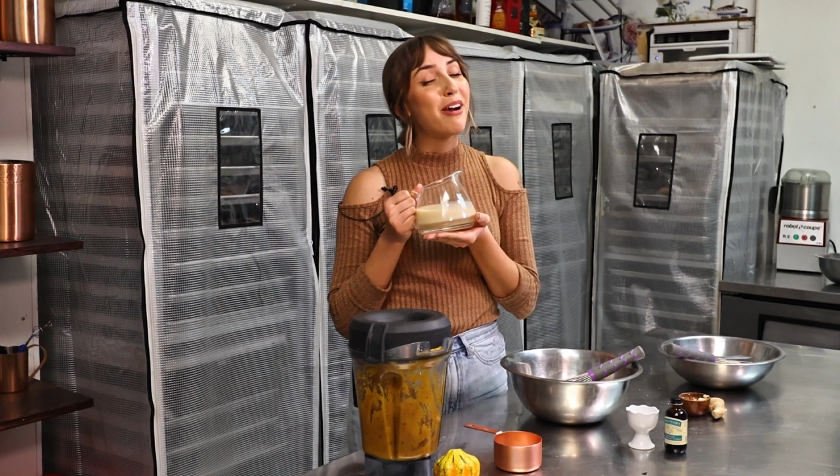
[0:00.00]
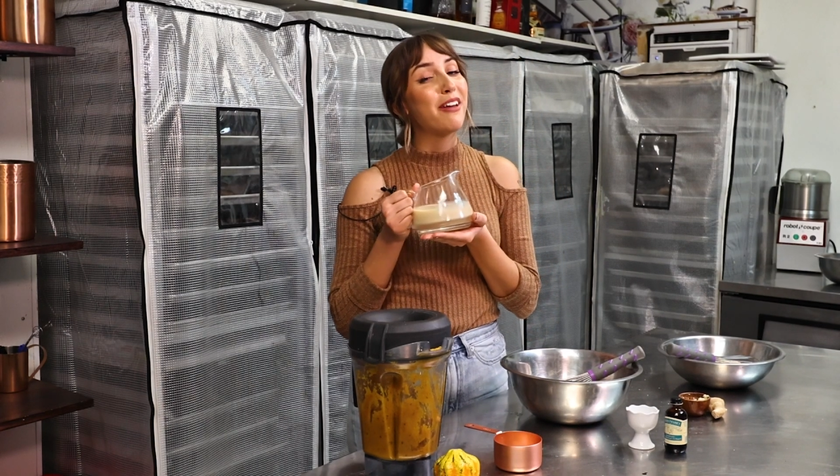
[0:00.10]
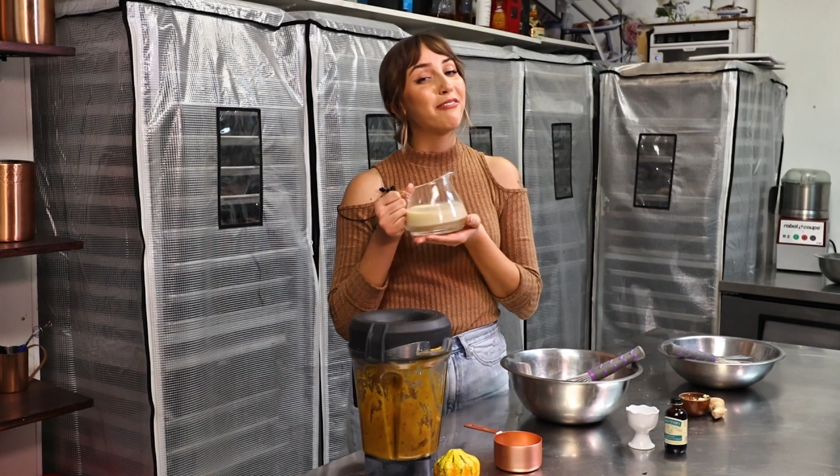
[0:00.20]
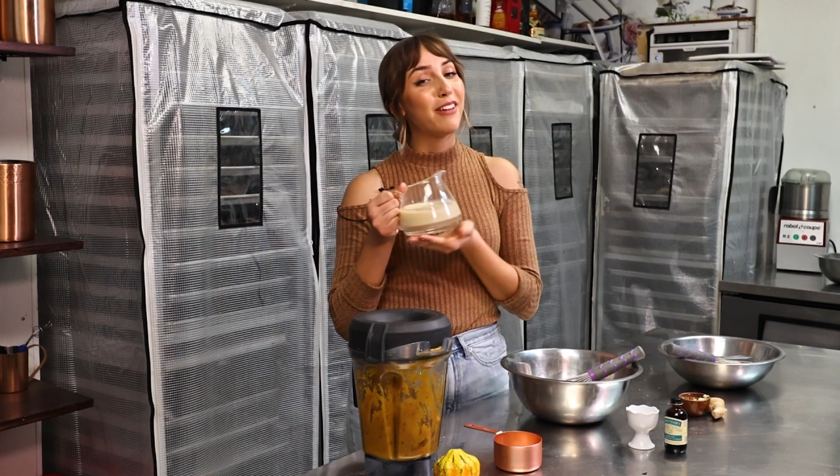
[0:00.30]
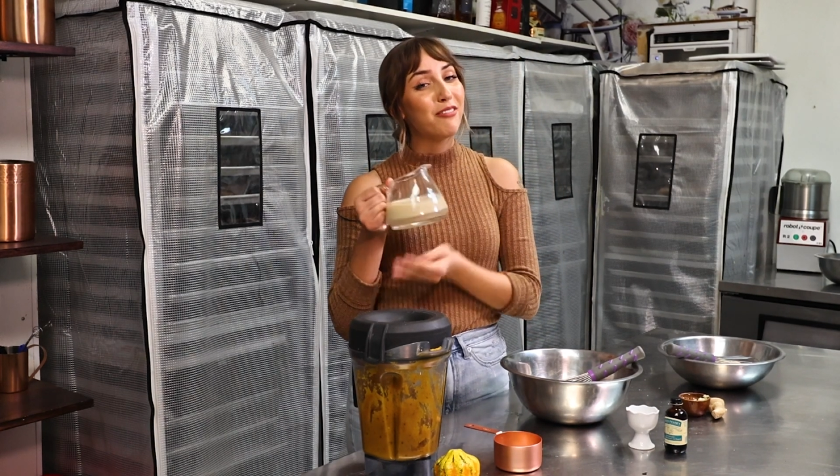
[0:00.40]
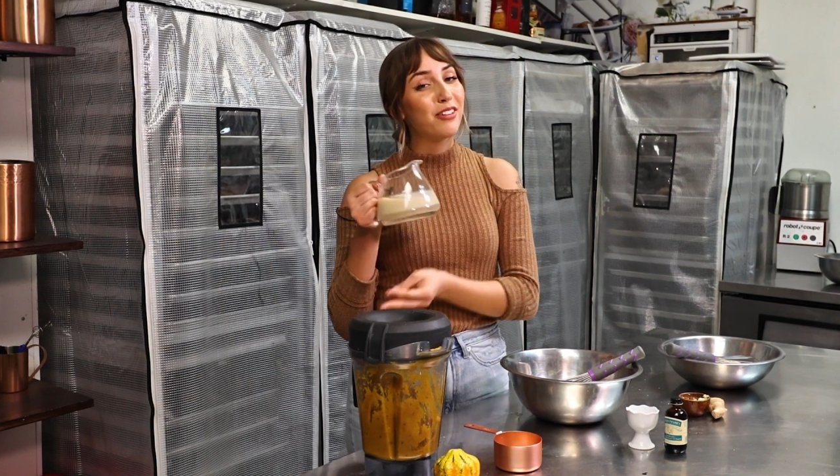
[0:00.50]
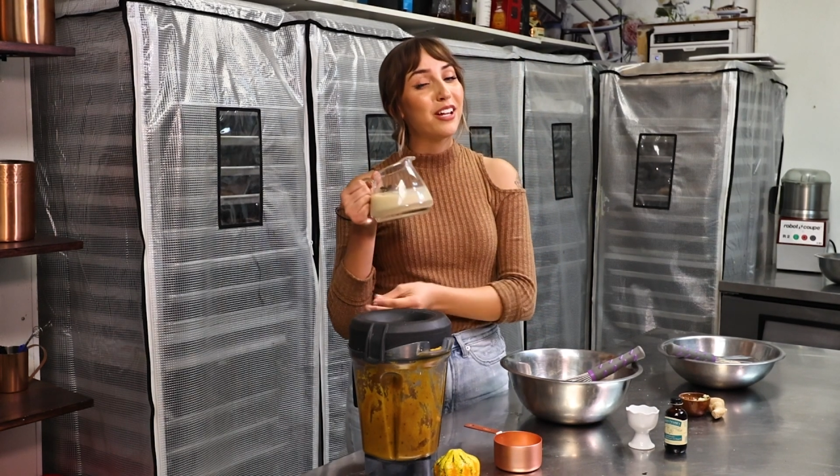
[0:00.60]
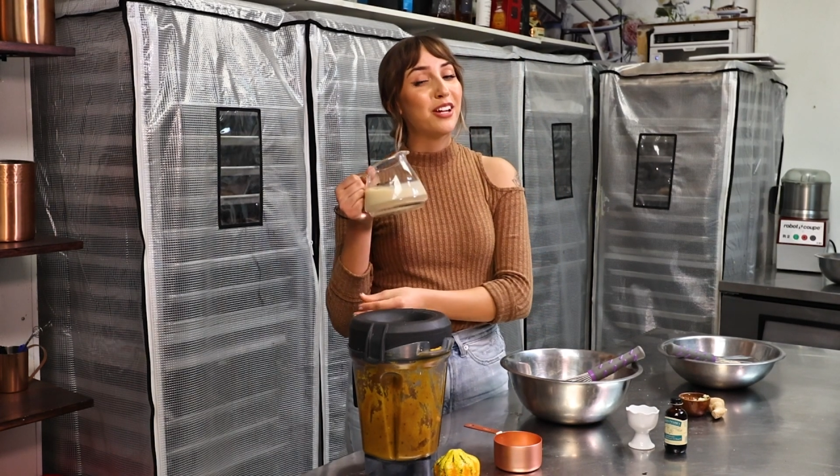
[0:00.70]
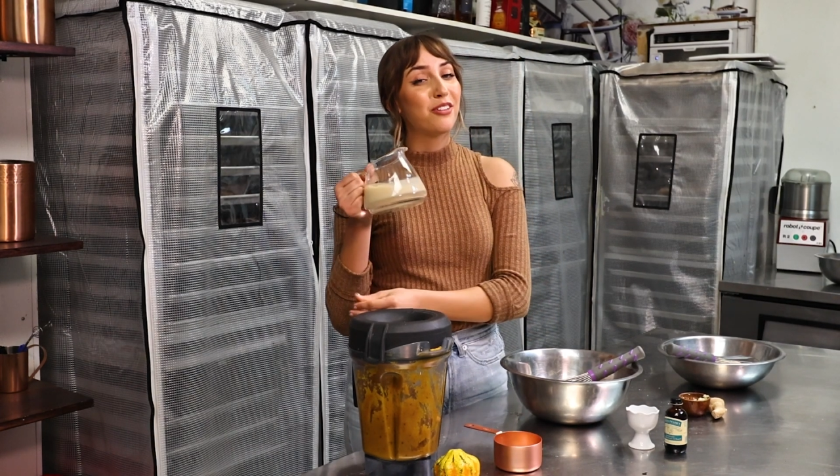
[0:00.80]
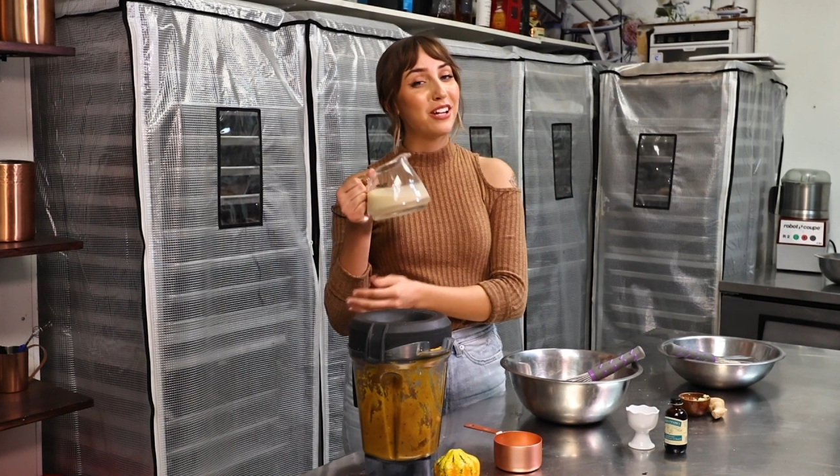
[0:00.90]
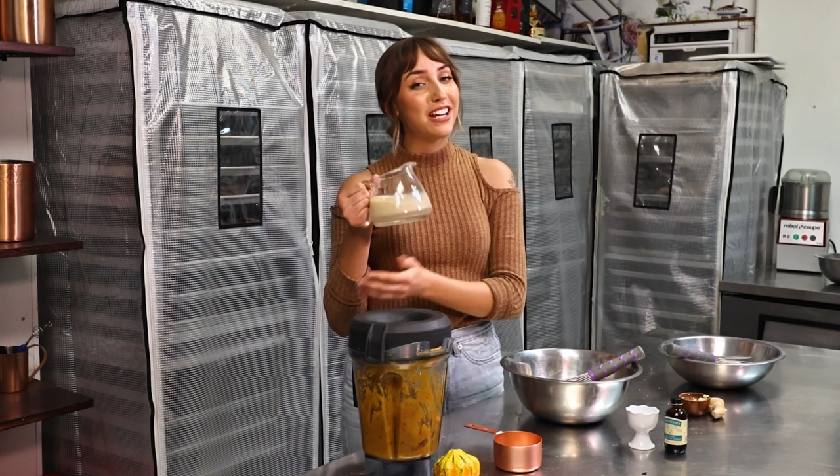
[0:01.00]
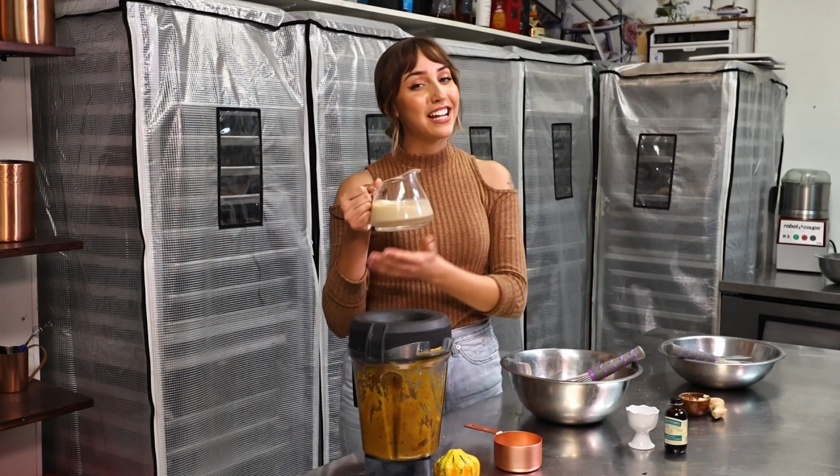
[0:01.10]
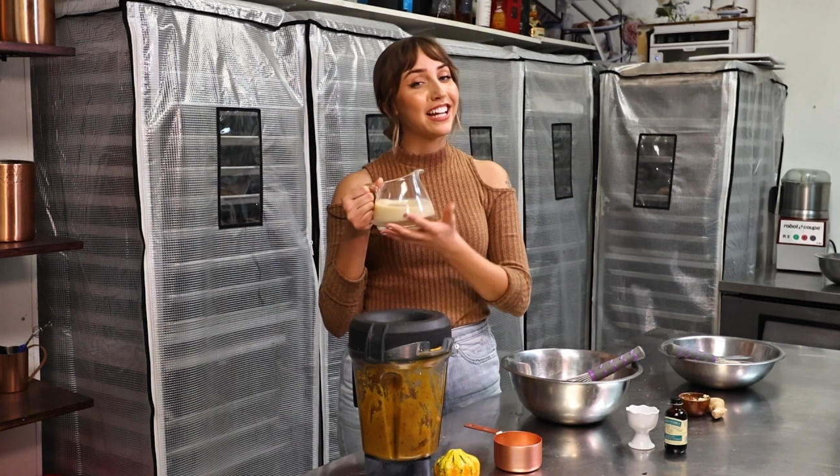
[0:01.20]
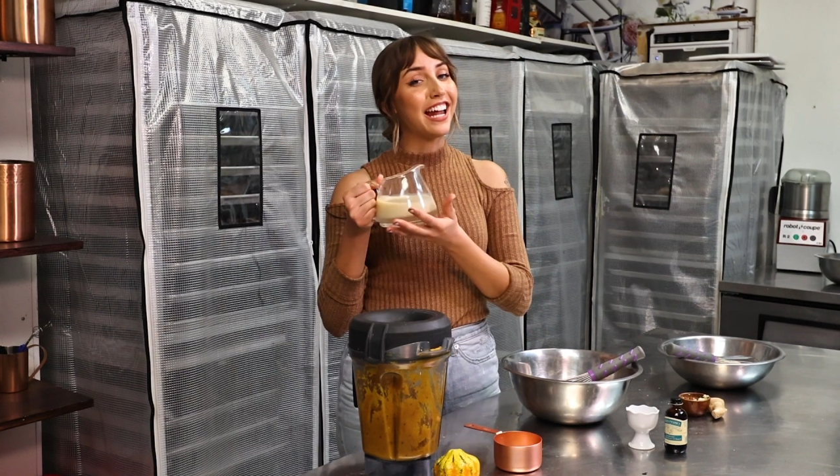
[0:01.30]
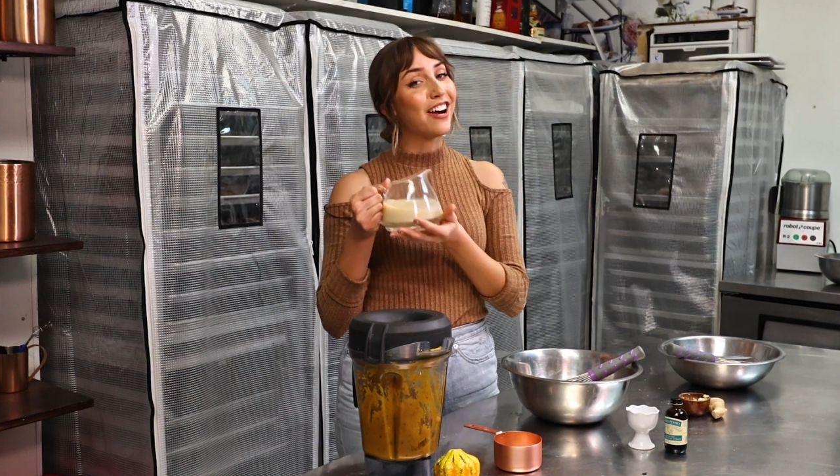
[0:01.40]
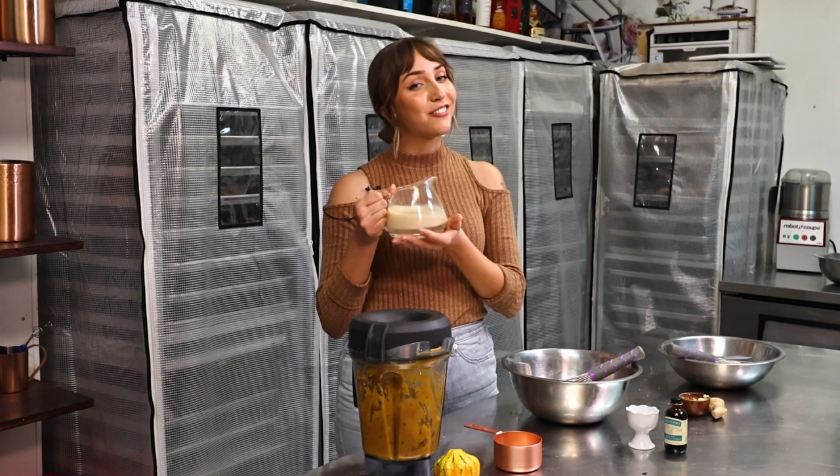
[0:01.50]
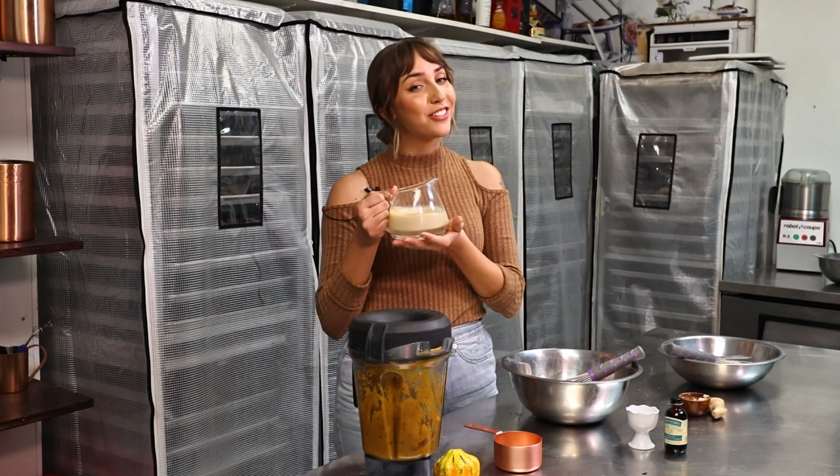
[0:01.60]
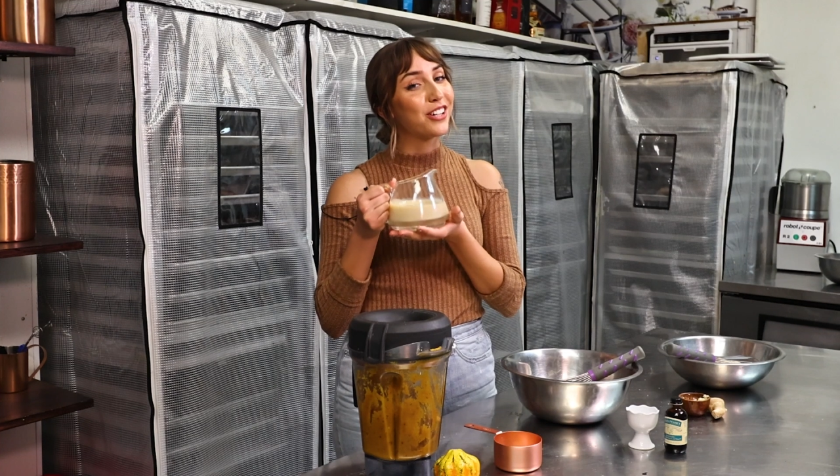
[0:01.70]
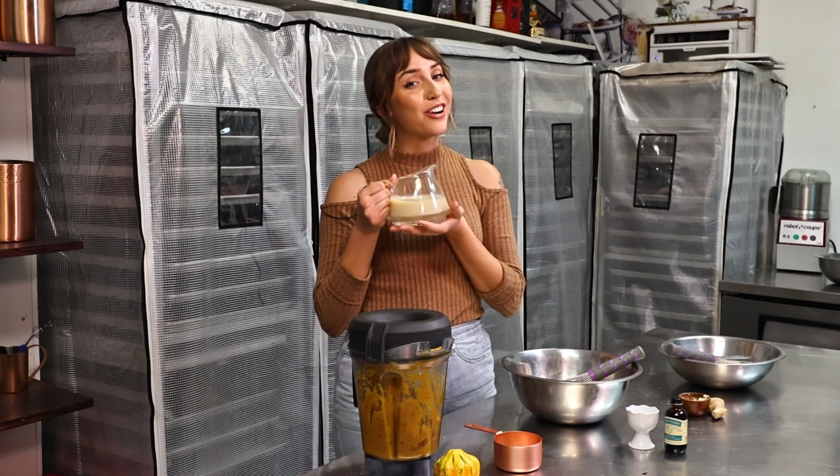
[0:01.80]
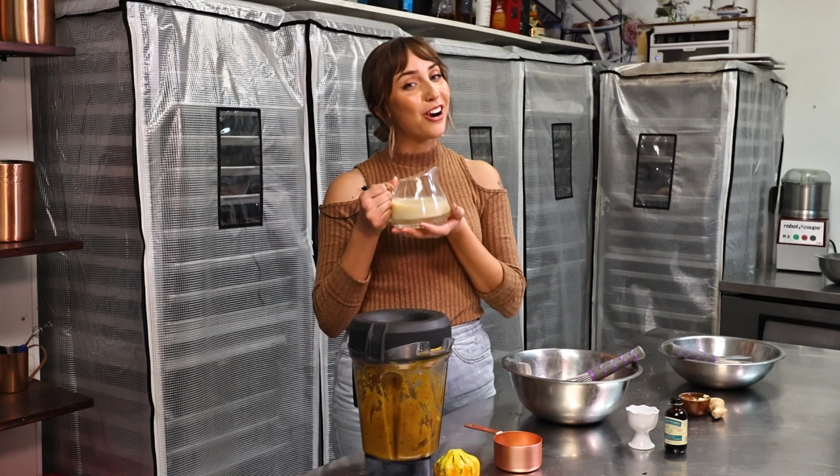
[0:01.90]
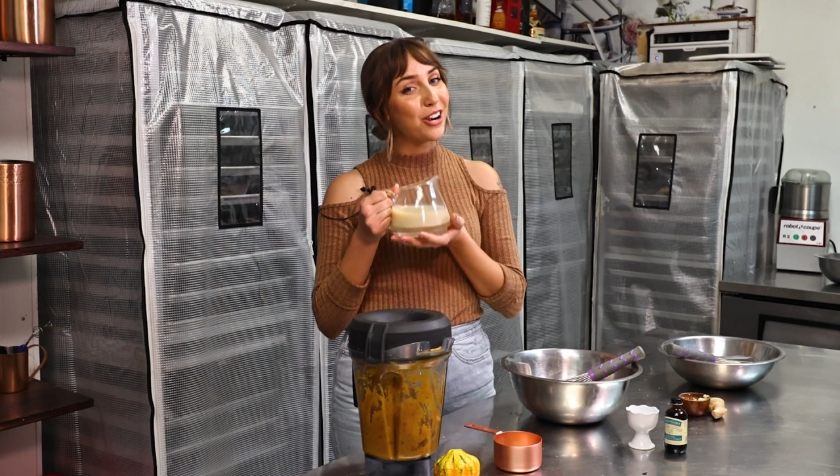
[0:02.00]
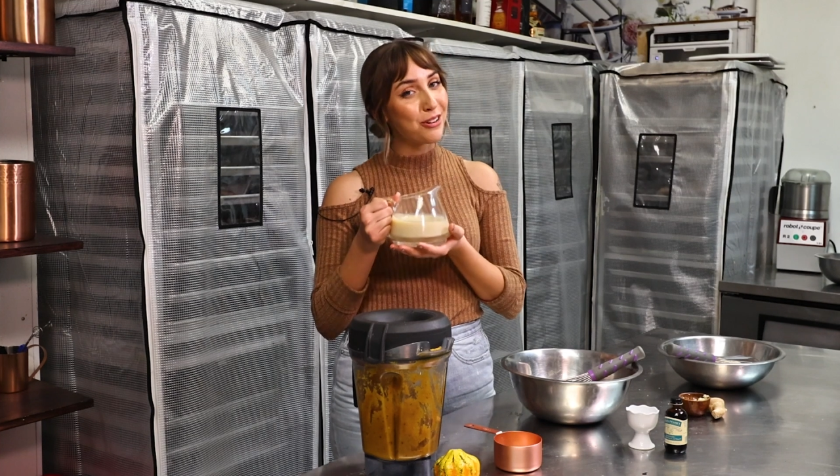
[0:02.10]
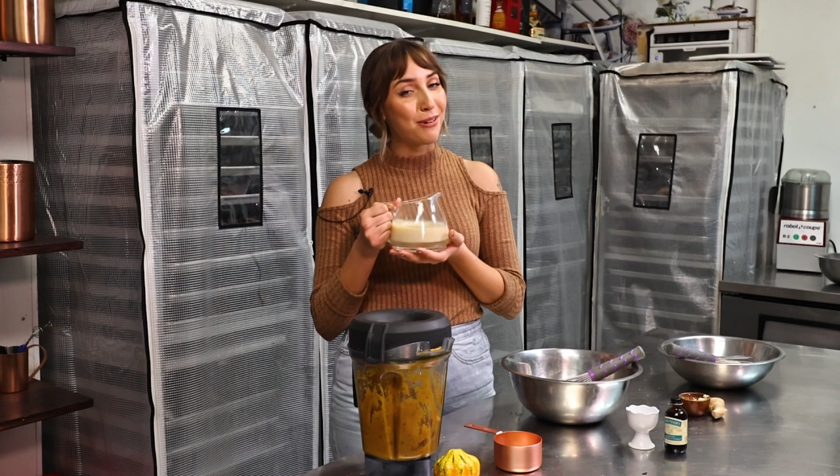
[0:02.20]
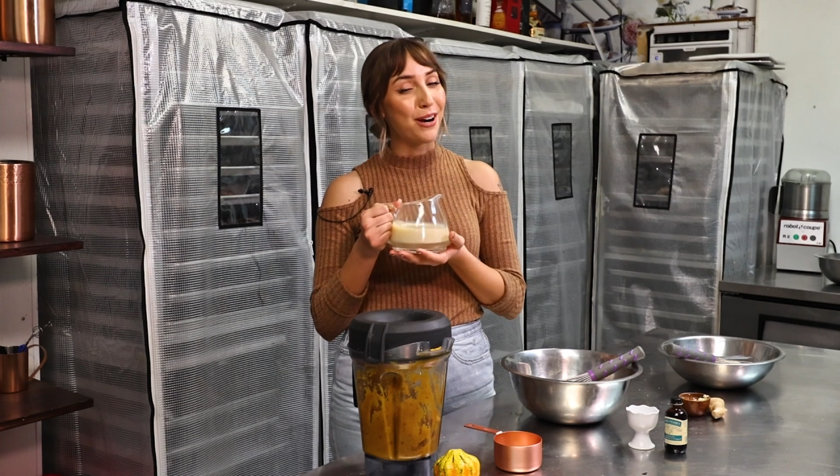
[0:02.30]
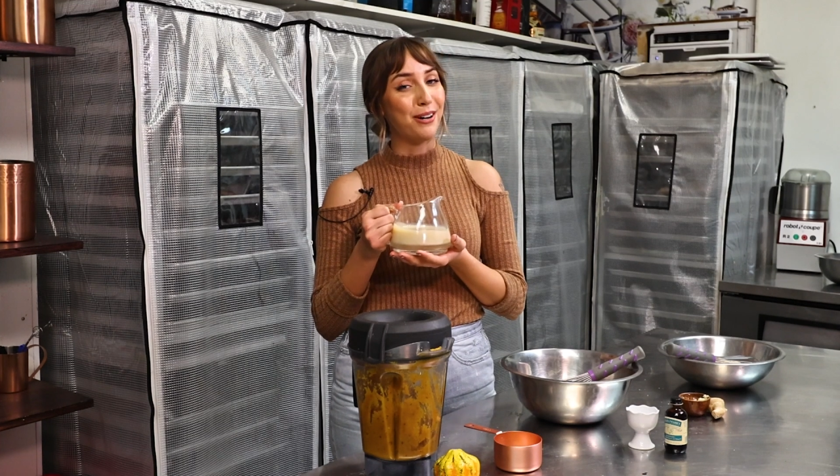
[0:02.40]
favorite ingredient after the cardamom.